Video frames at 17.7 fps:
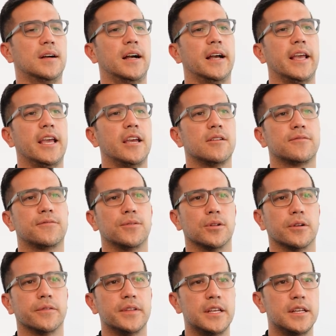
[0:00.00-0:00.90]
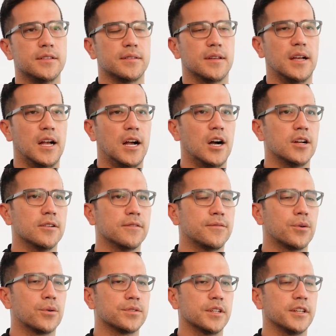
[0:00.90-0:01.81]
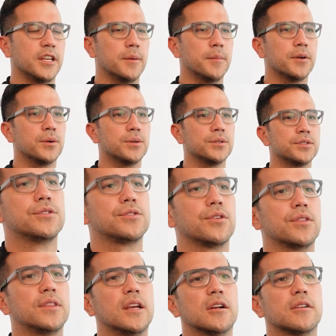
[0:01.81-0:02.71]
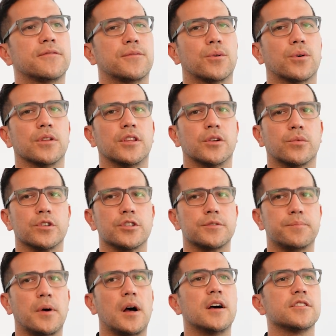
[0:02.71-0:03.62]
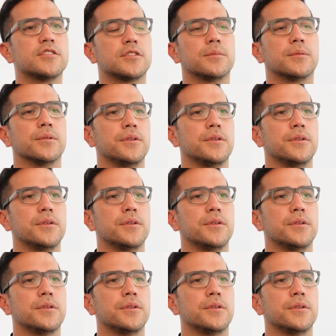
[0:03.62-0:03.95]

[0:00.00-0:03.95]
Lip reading: a handful of these ionophores and chemicals. So therefore, the responsible